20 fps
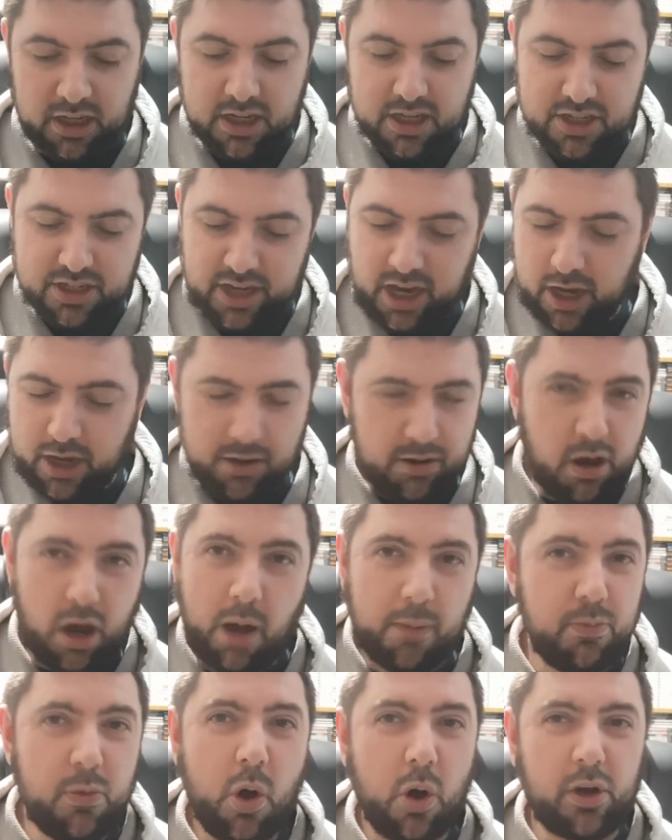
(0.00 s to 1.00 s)
So
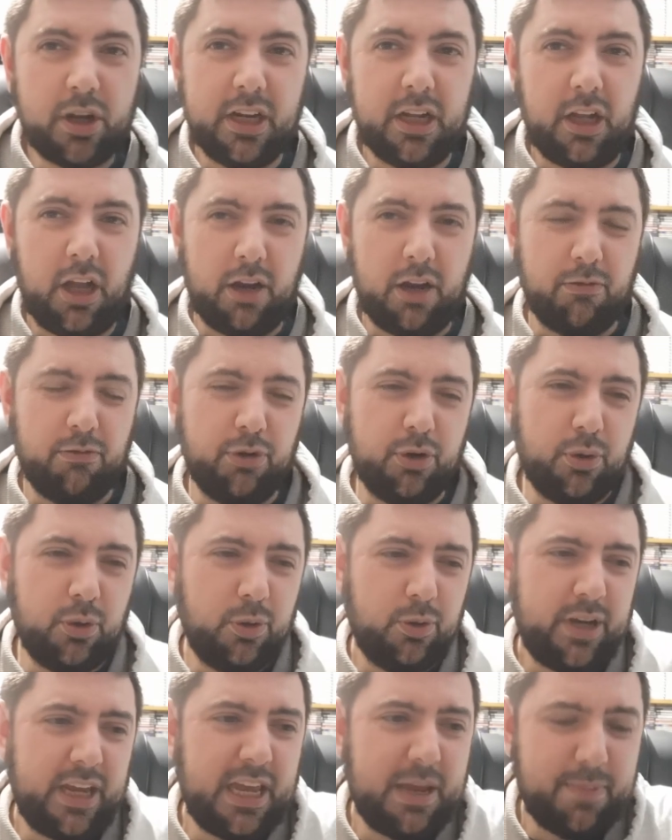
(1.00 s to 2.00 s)
I'm not going to like
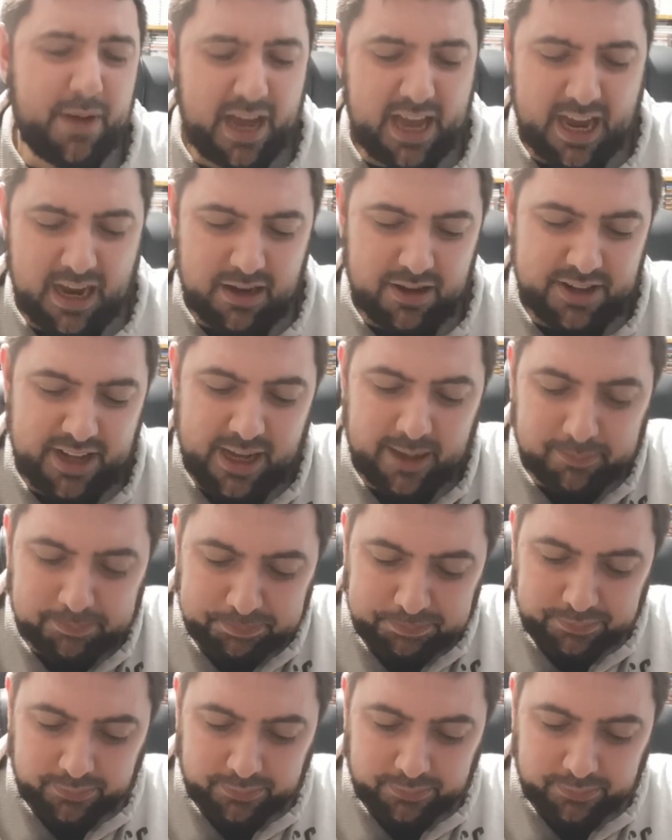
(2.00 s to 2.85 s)
rule eBay out of that.